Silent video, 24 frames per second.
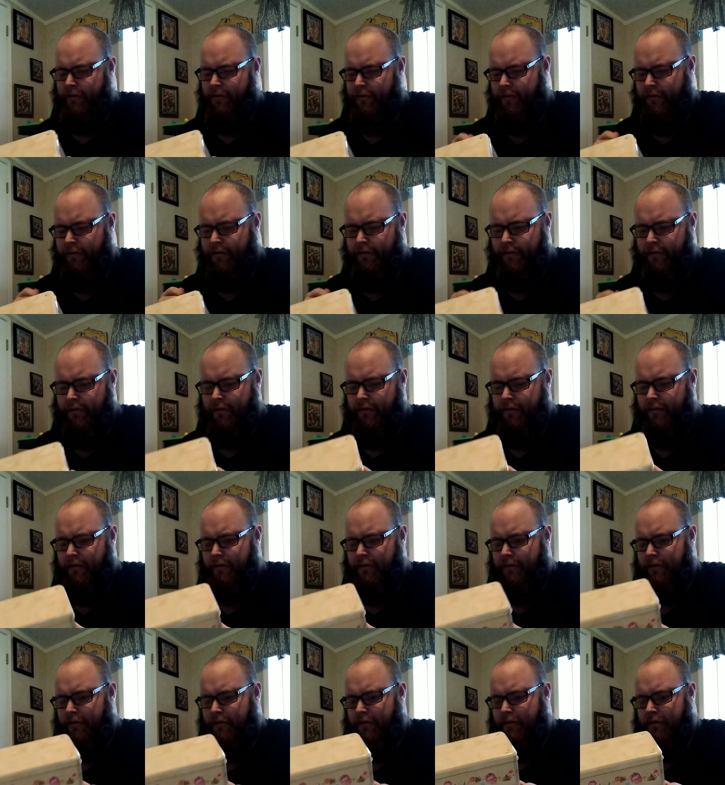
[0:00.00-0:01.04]

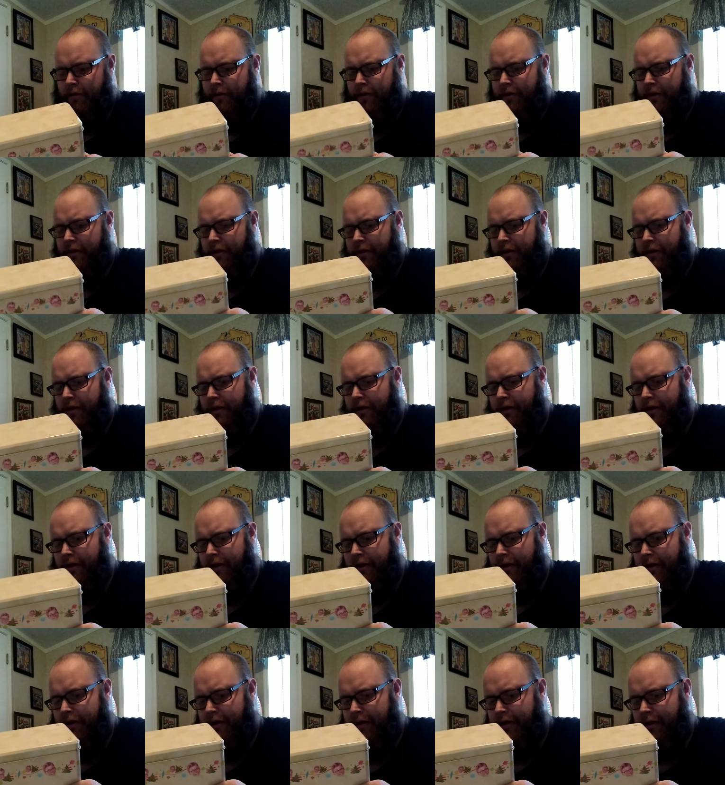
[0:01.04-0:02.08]

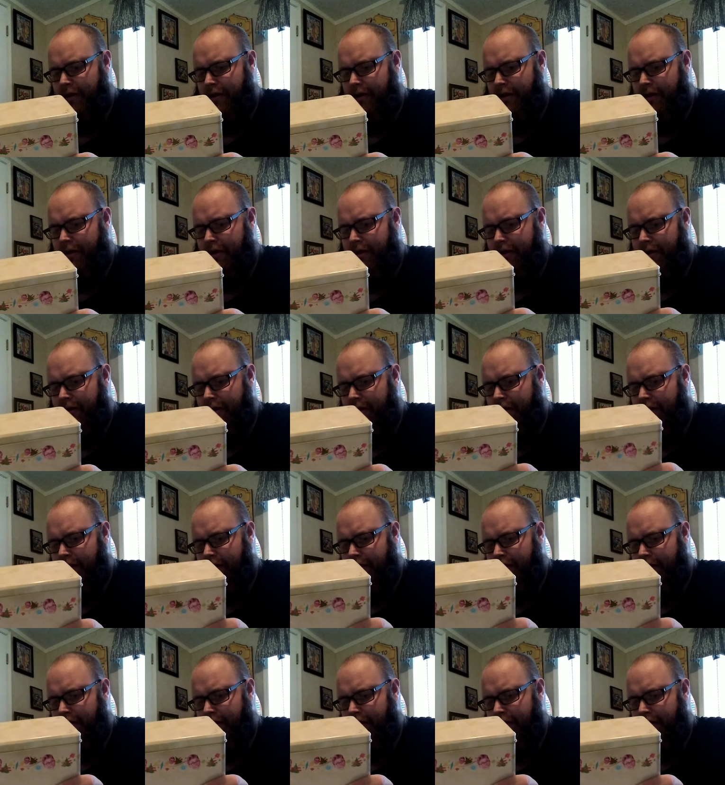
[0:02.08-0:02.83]
Nobody speaks.